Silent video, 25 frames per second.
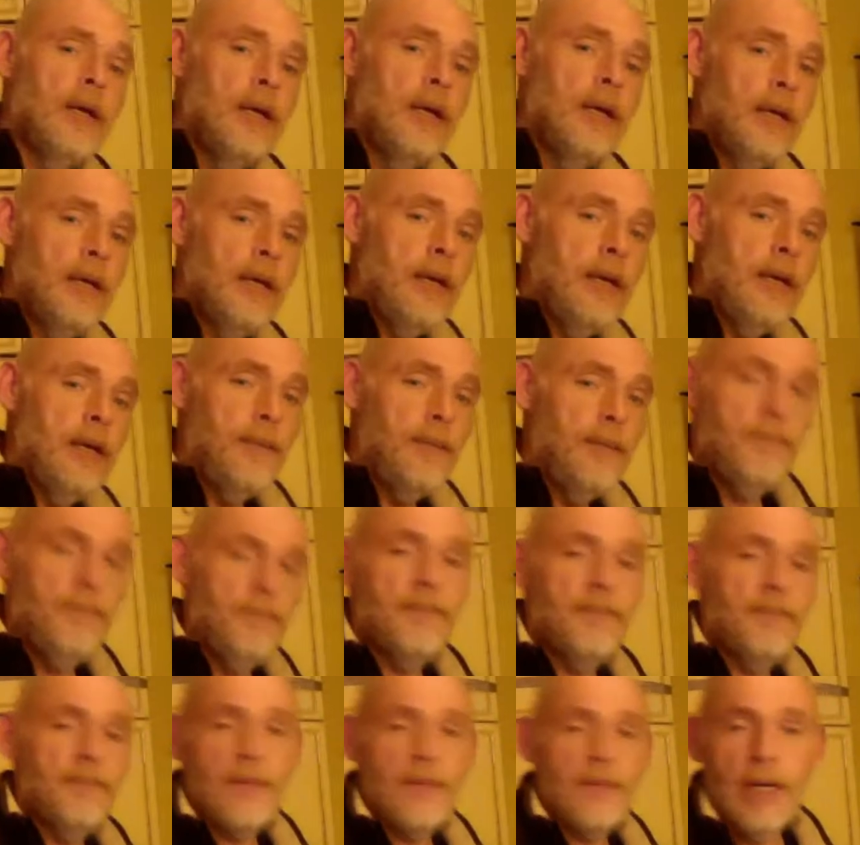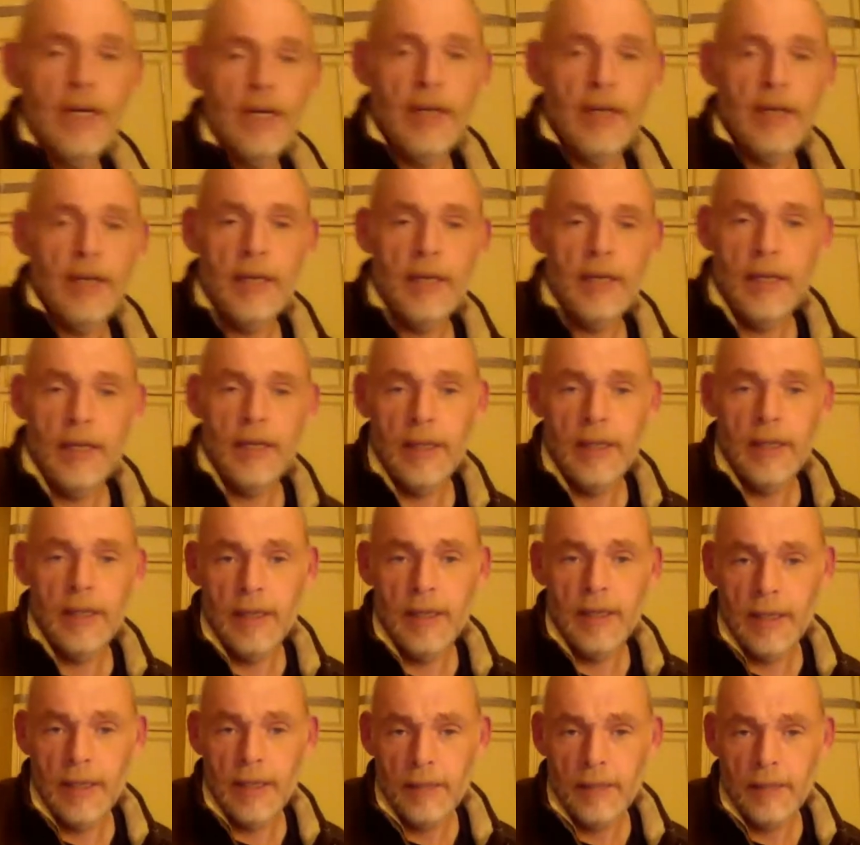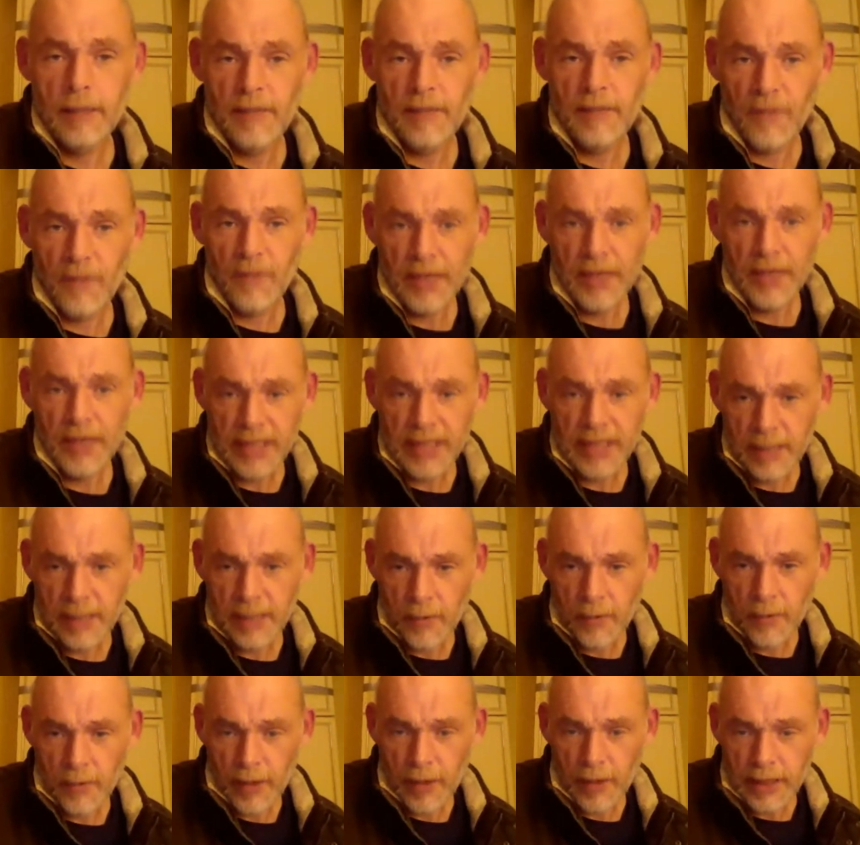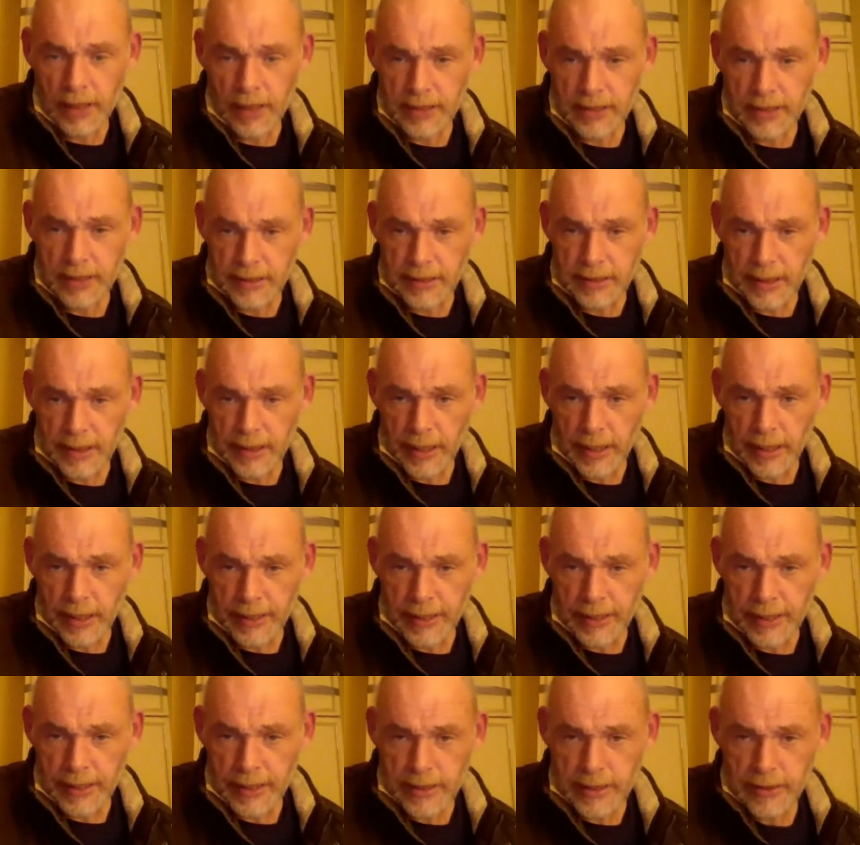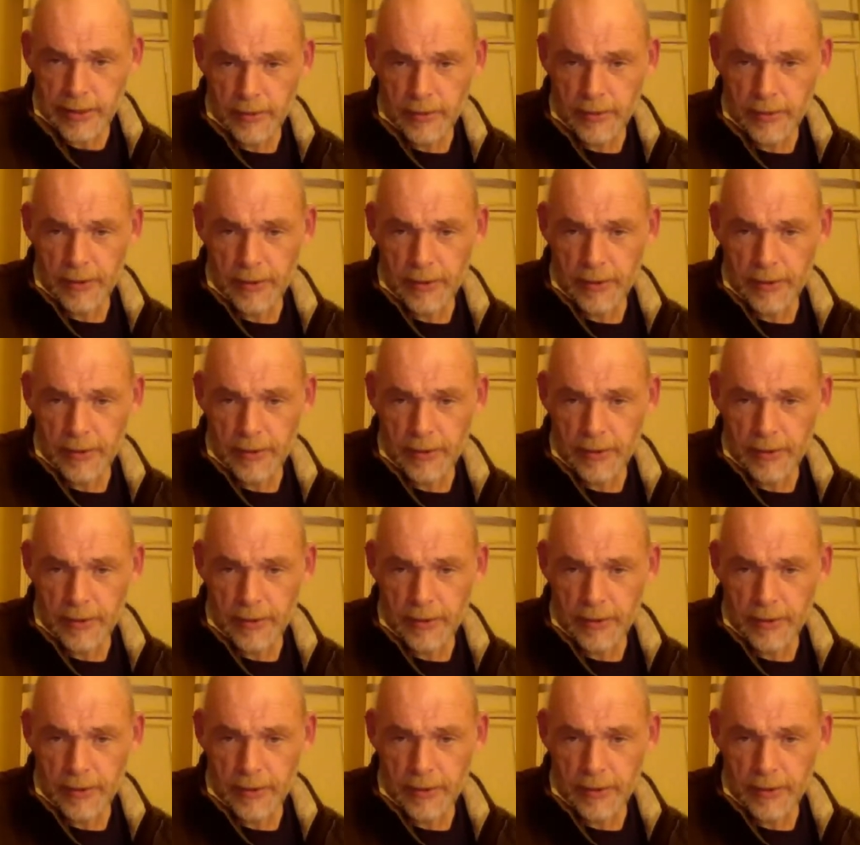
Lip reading: yeah, I'll before I say any more, I'll just say hi to.